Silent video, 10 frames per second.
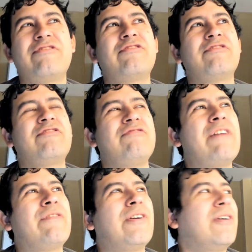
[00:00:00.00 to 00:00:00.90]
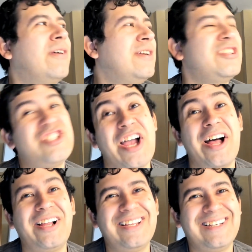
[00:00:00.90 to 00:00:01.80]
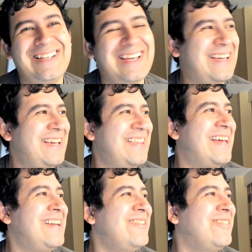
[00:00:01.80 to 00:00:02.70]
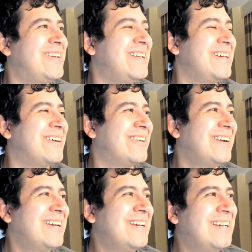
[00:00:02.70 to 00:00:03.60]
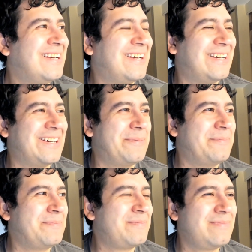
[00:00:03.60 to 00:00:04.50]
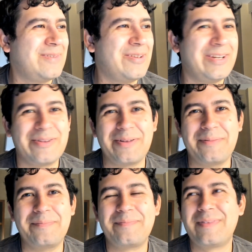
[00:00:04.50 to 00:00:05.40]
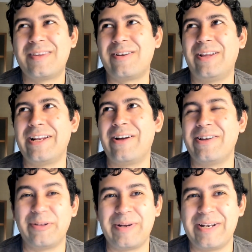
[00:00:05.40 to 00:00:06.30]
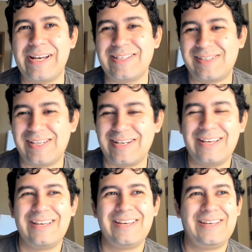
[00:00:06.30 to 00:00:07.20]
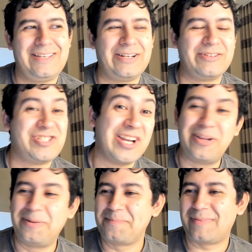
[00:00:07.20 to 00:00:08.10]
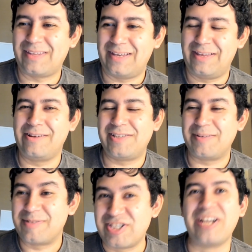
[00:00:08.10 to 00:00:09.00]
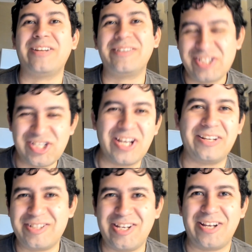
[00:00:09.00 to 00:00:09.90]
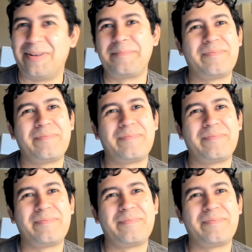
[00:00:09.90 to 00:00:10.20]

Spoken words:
Trevor, Chell? And then you could hear them calling out Hillary Knight saying, you know, Chell? And then you see him, Chell, Chell, Chell.